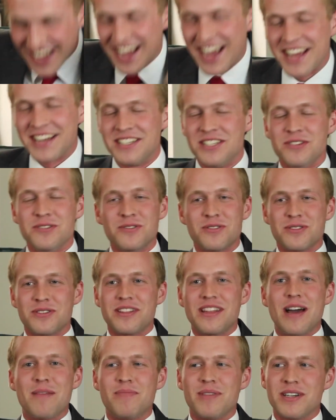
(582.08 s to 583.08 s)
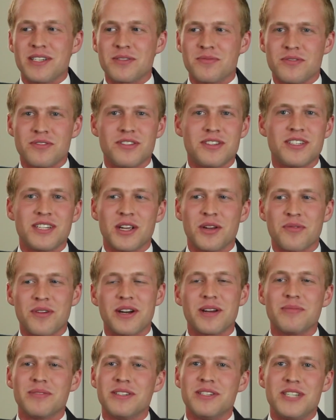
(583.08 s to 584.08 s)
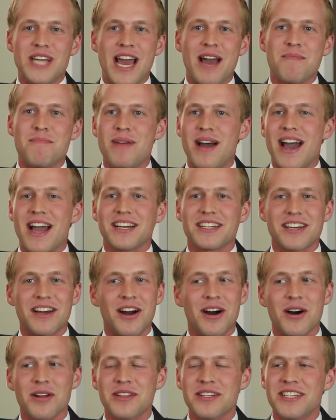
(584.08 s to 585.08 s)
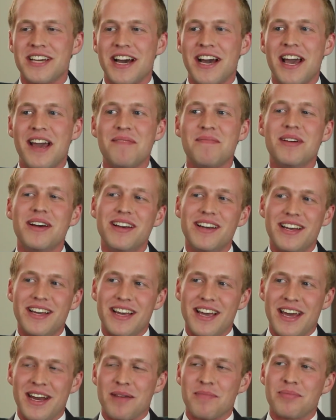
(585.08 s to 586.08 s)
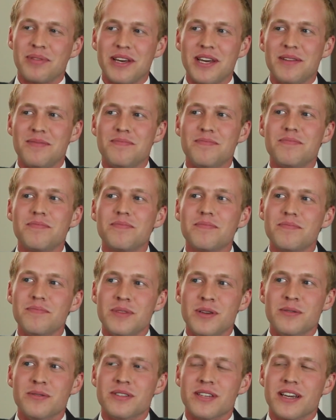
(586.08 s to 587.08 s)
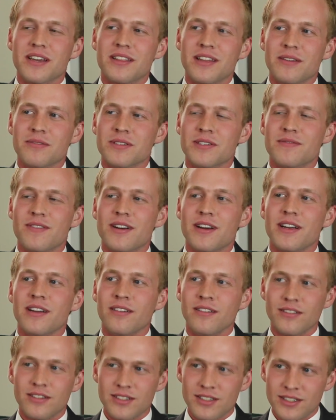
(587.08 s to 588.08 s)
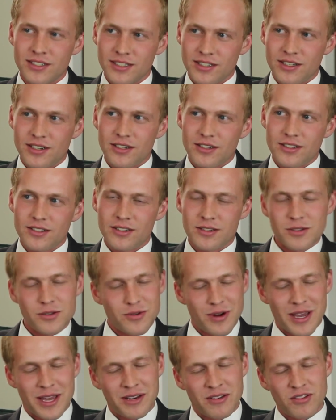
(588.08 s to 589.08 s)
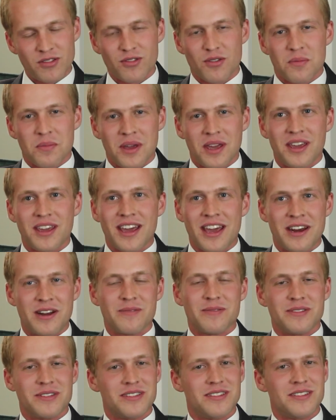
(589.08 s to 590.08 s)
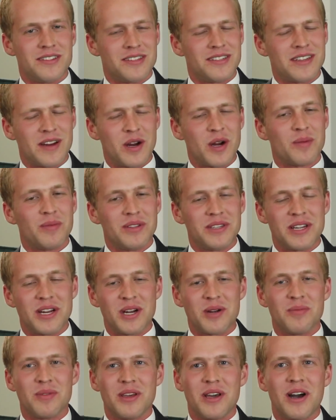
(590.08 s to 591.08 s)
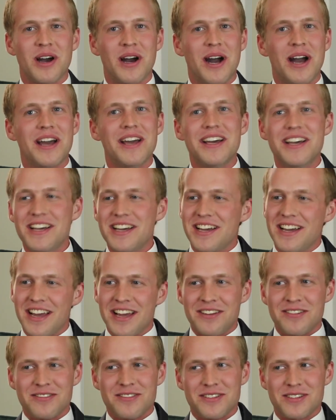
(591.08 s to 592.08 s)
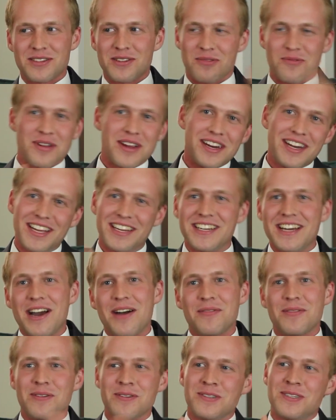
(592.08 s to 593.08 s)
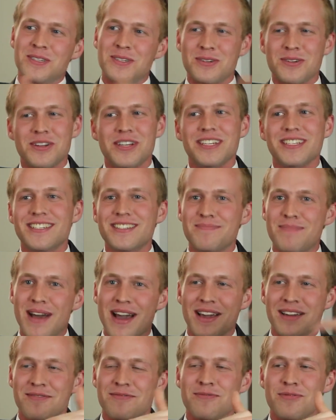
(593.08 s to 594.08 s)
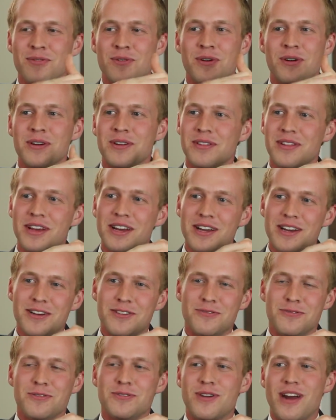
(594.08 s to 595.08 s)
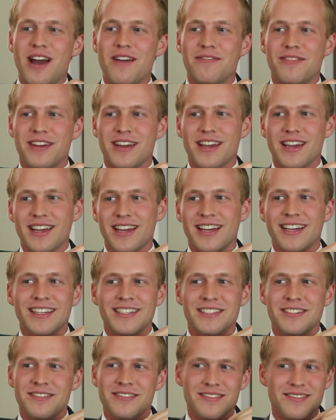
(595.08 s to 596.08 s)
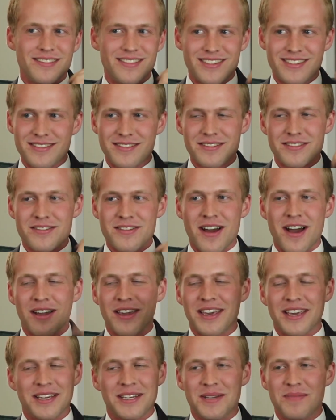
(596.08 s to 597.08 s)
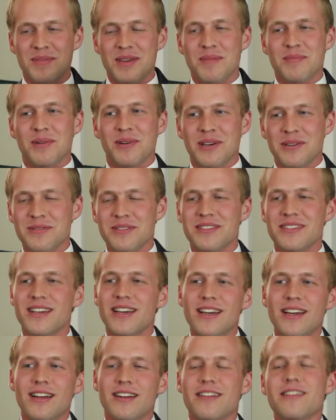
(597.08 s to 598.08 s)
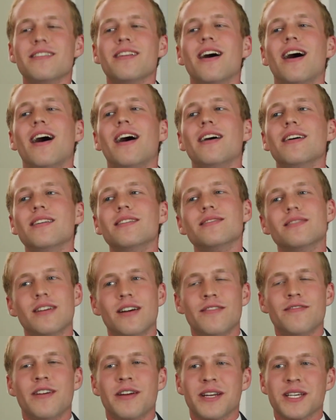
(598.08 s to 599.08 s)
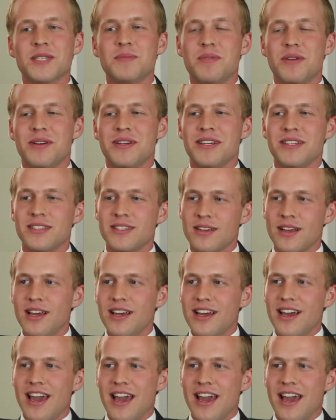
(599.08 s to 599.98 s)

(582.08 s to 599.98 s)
And usually that bus was just incredibly jam-packed all the time, and it played music that was very strange for me, and it was just terribly, terribly hot. And you're just careening down those streets back and forth through traffic, and knocking into people. It was not a fun experience.